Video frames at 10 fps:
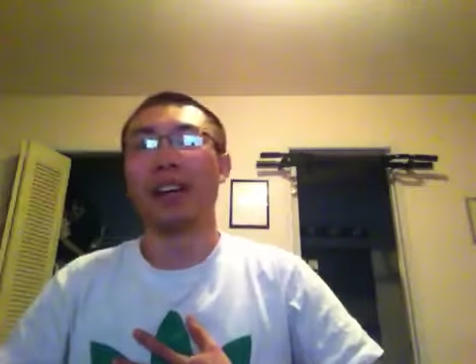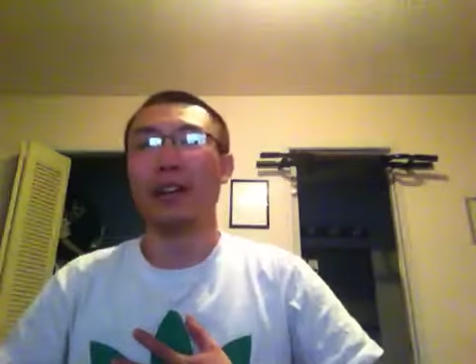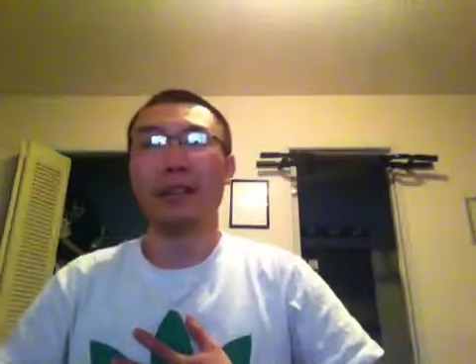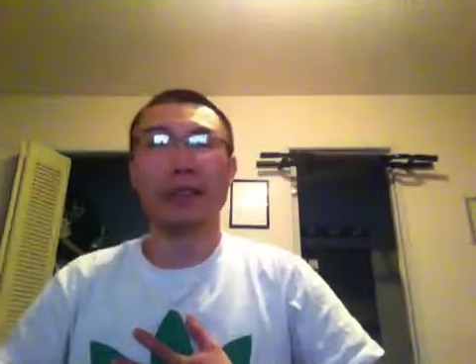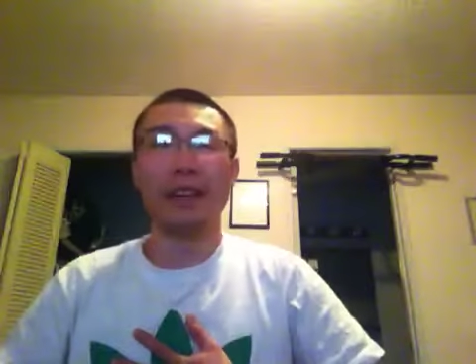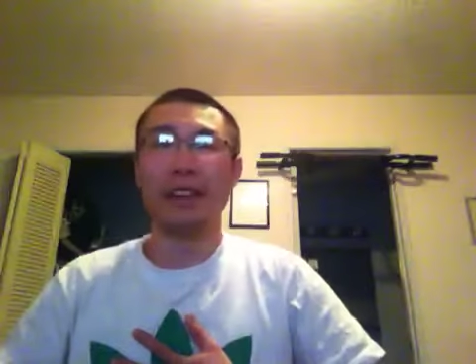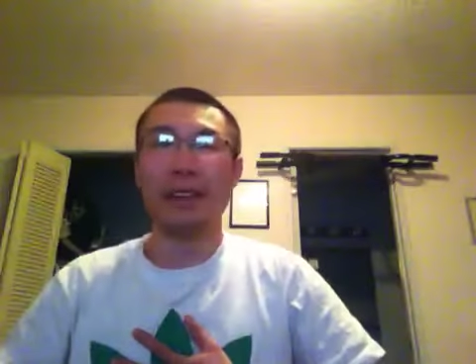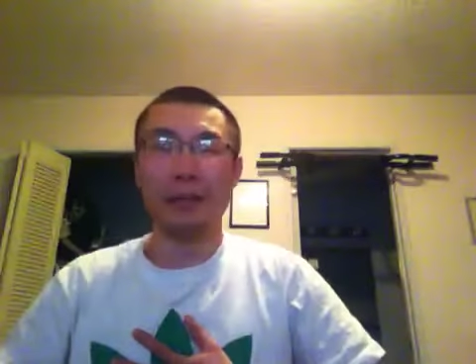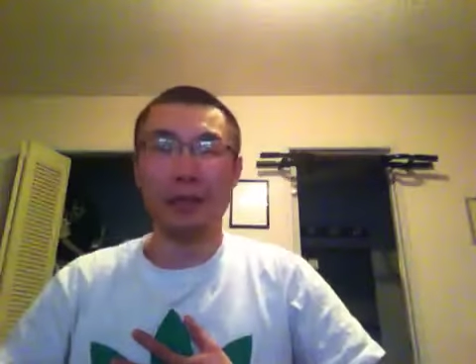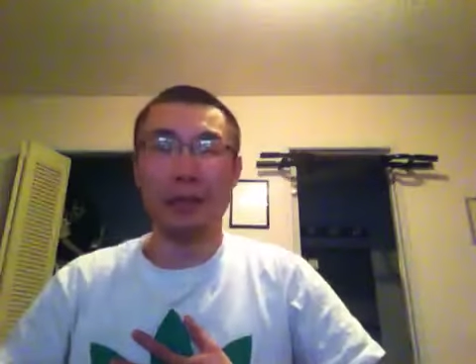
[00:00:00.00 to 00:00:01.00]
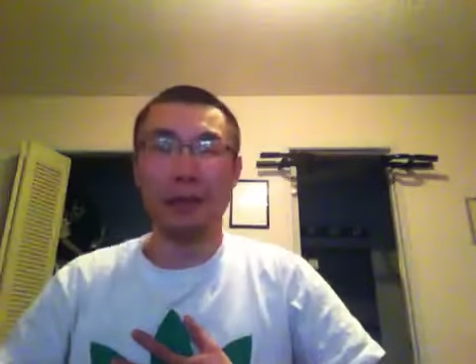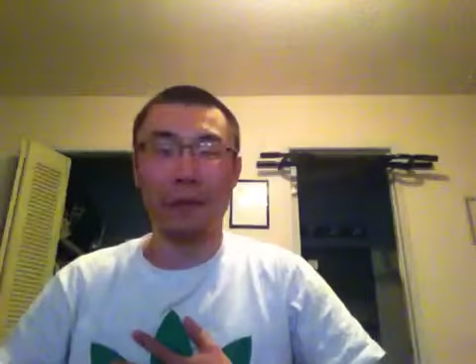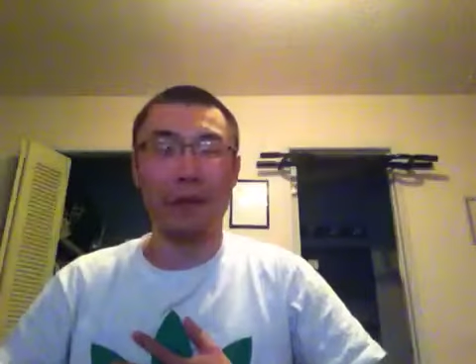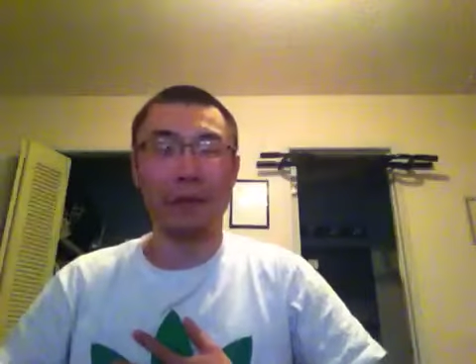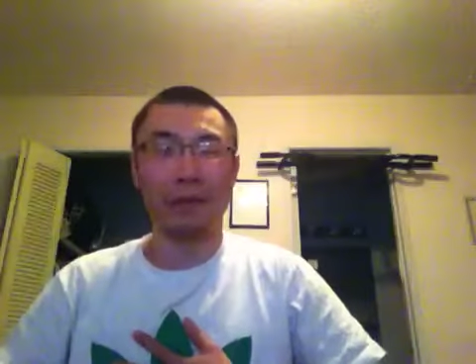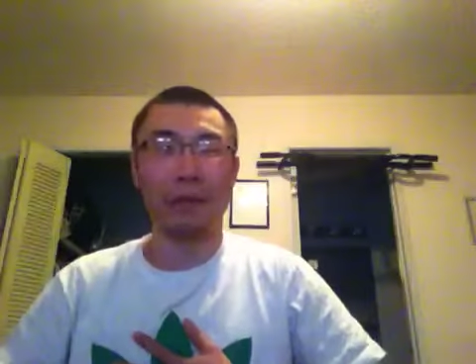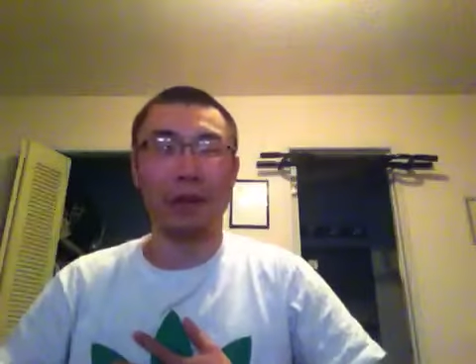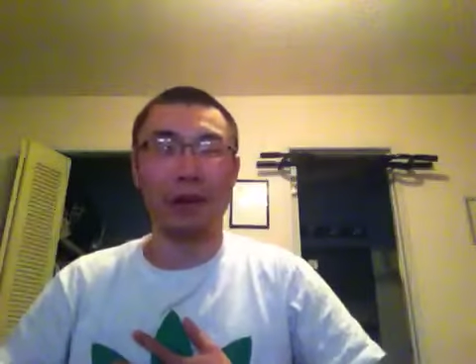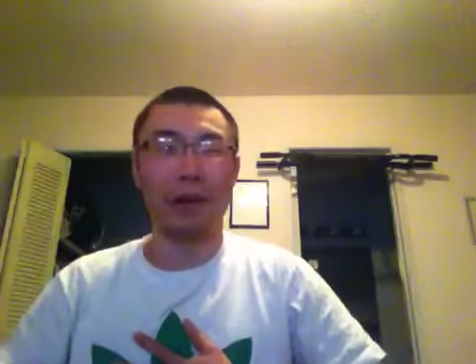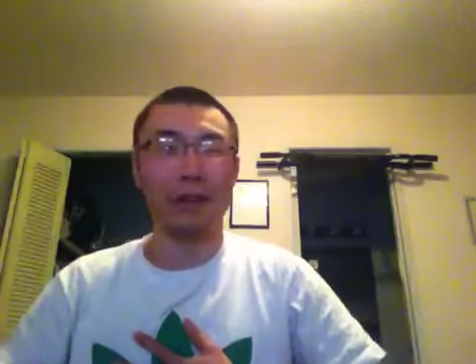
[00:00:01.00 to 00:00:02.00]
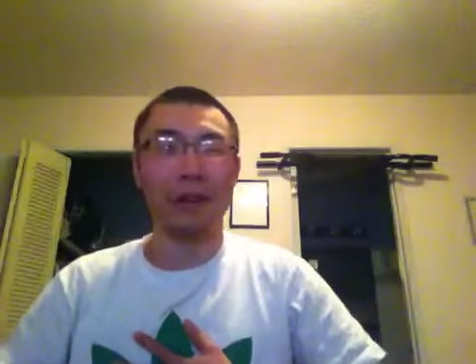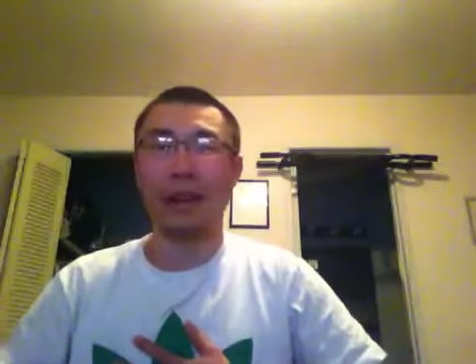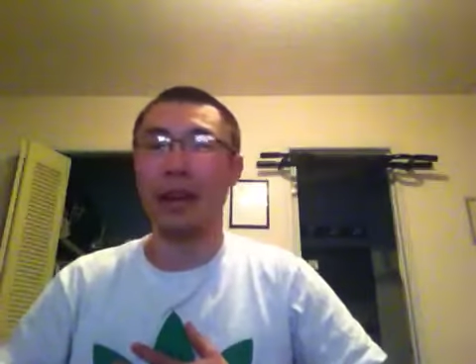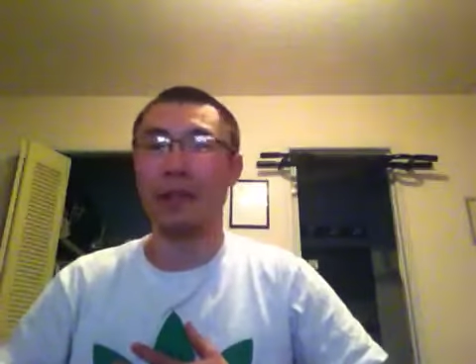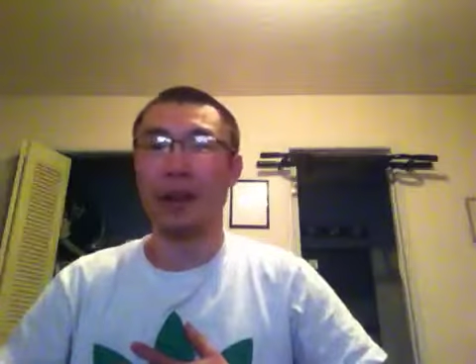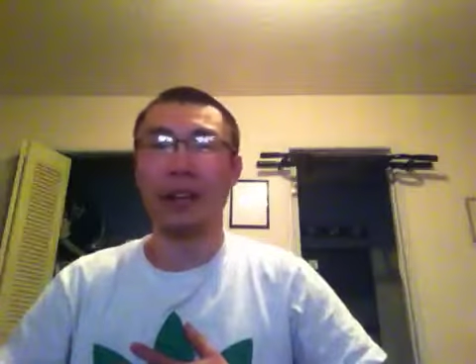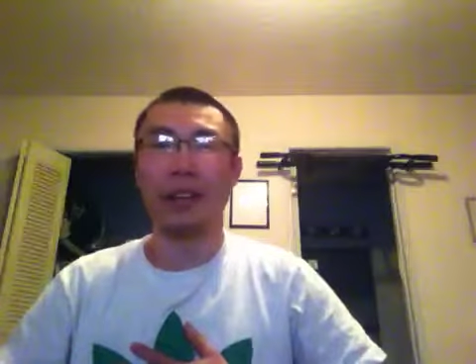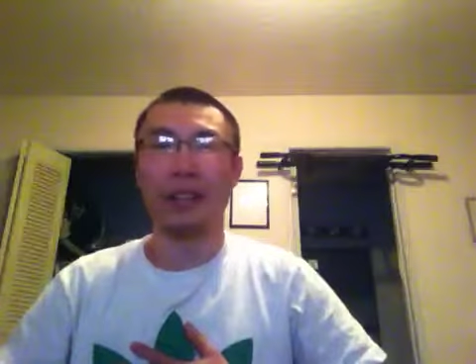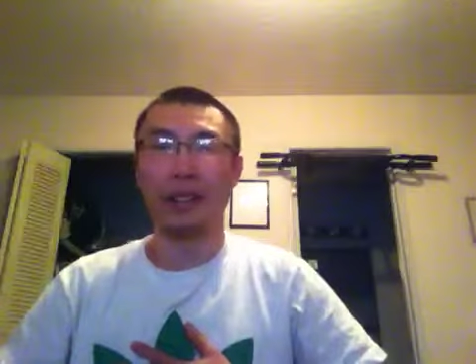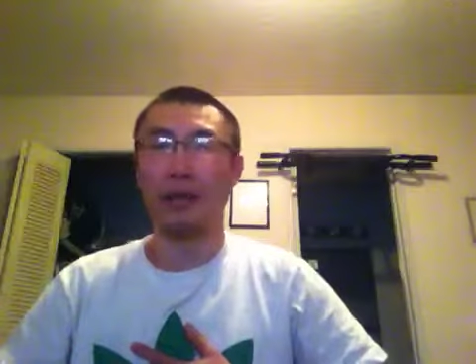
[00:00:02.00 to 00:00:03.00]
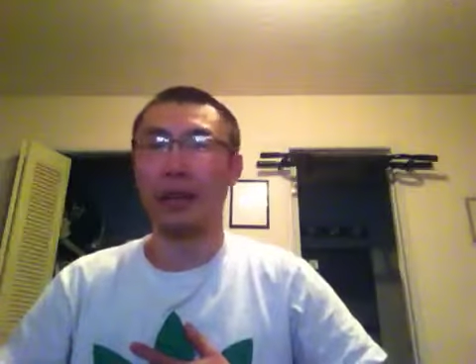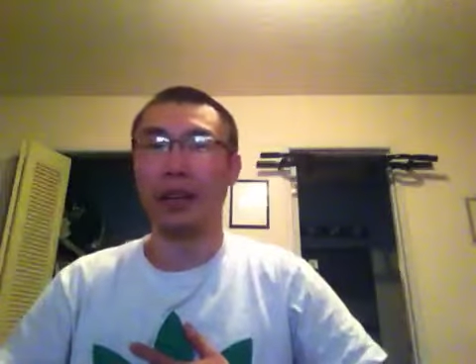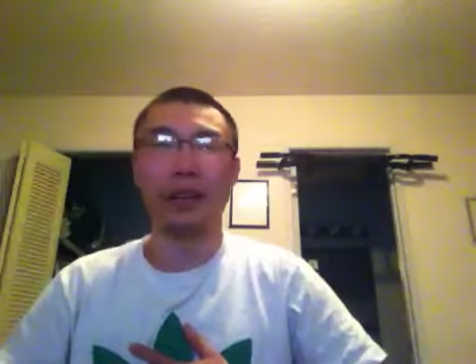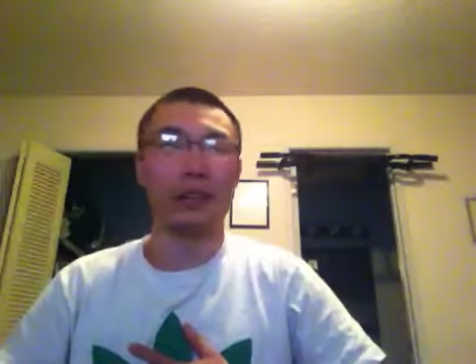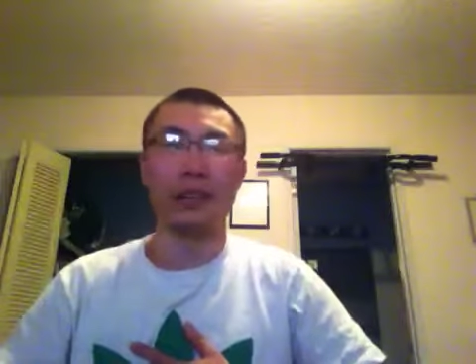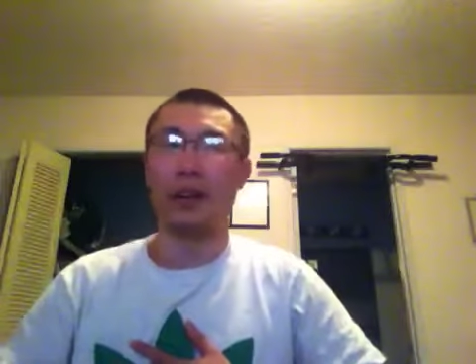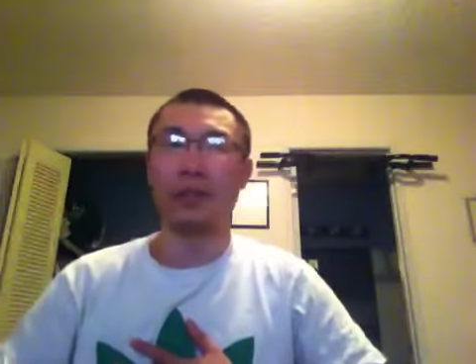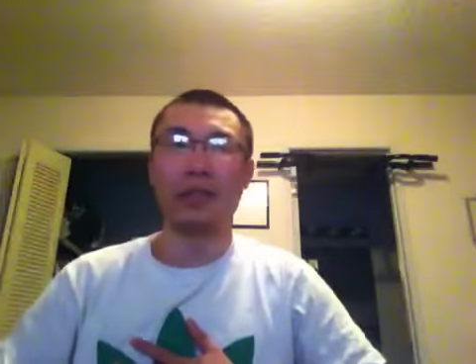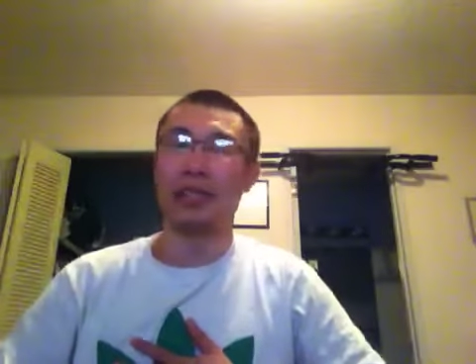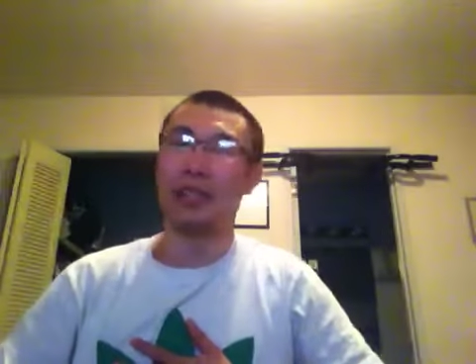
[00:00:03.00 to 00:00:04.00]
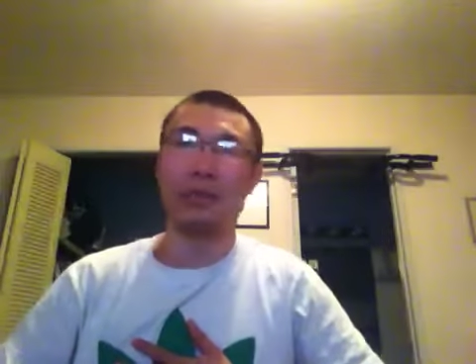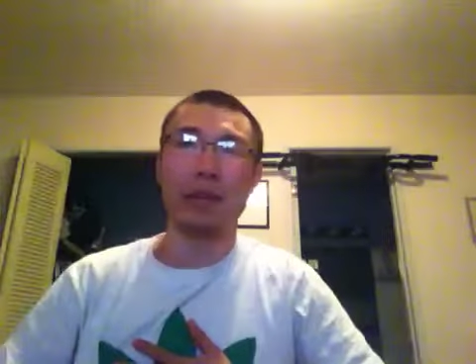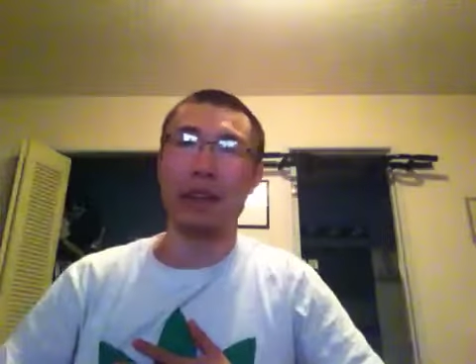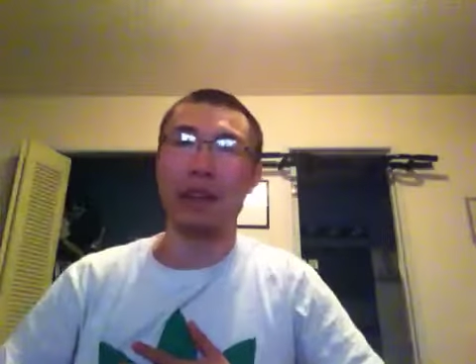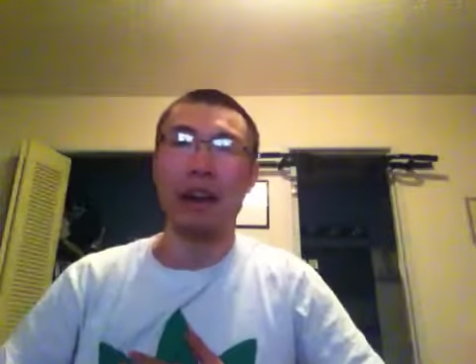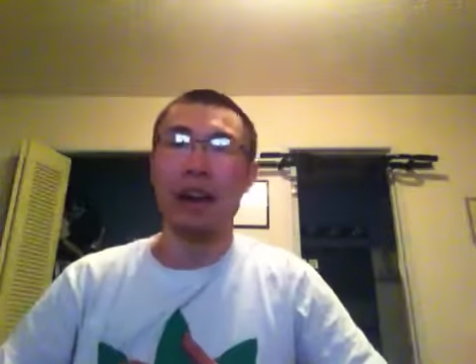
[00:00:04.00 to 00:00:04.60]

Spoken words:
It was my first part, I got intimidated, you know, I was intimidated